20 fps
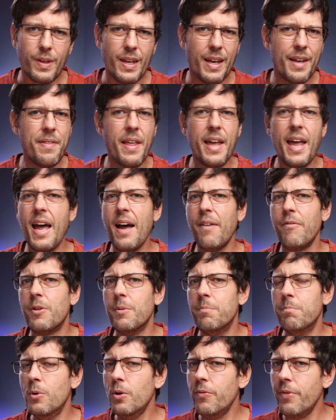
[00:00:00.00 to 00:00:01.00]
and they have
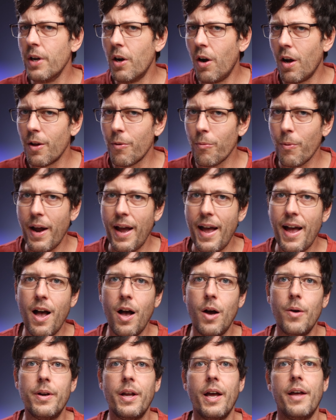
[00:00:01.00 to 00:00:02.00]
them moving all
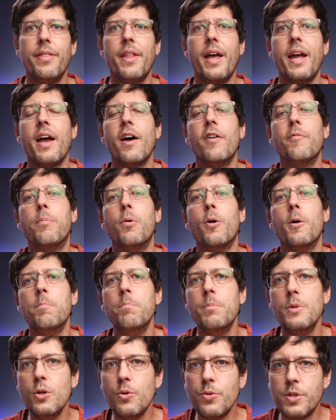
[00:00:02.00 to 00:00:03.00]
around and they have put
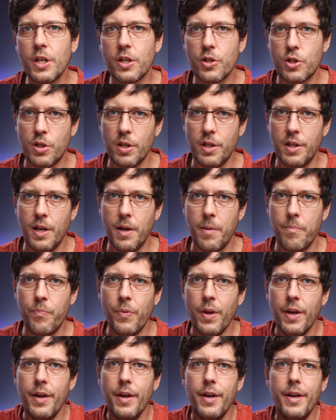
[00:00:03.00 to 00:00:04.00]
music to them.
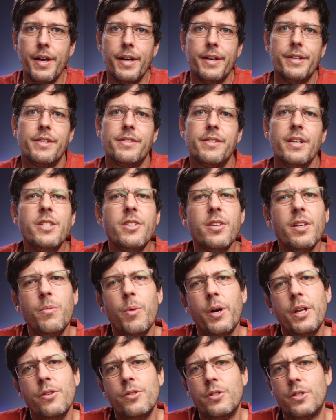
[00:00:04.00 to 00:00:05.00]
And essentially,
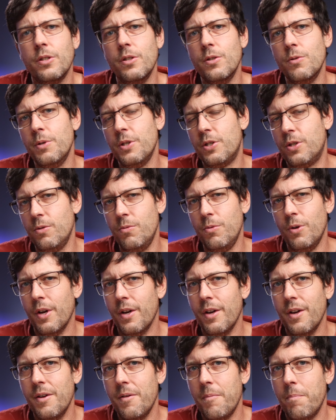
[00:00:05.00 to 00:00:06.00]
what you do is you
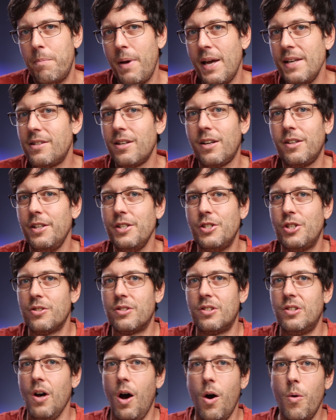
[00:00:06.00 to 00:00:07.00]
basically
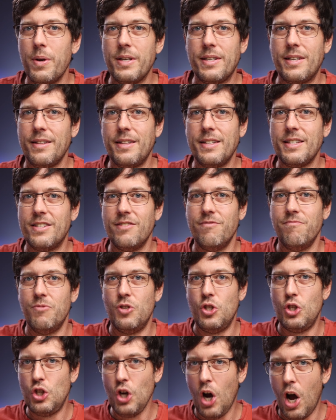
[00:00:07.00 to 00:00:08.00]
just go into this
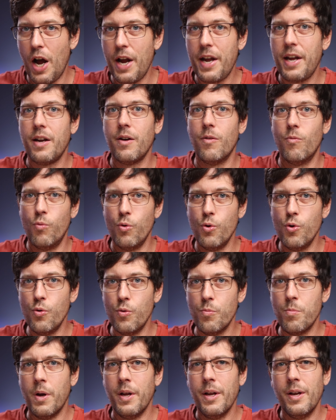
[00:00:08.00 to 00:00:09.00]
giant
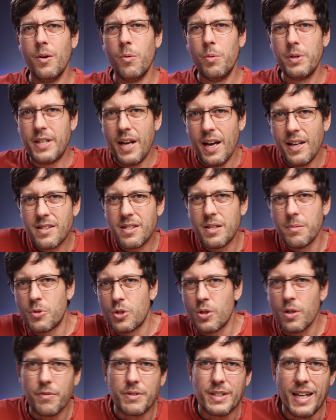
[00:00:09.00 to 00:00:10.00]
room, which has some
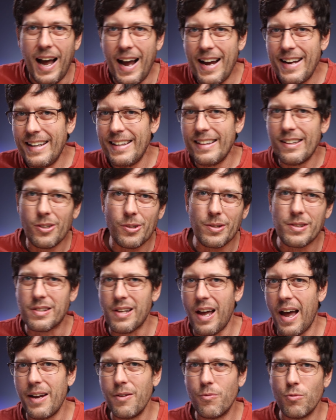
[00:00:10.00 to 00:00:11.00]
sort of tiny little
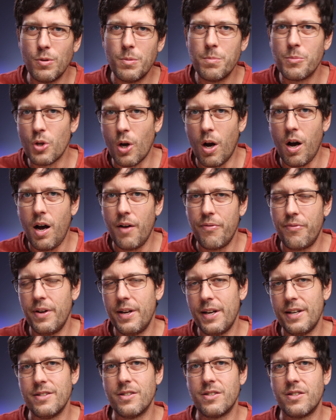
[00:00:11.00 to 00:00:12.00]
side rooms off it
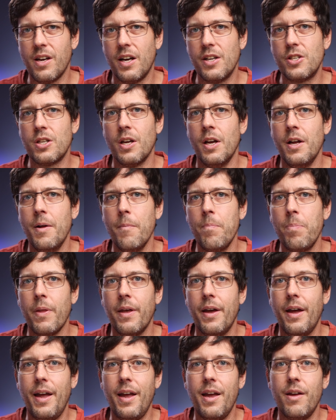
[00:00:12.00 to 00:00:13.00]
and such.
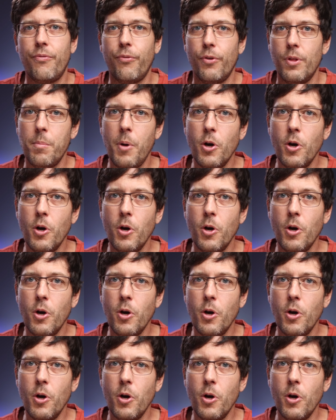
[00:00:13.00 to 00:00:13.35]
And for the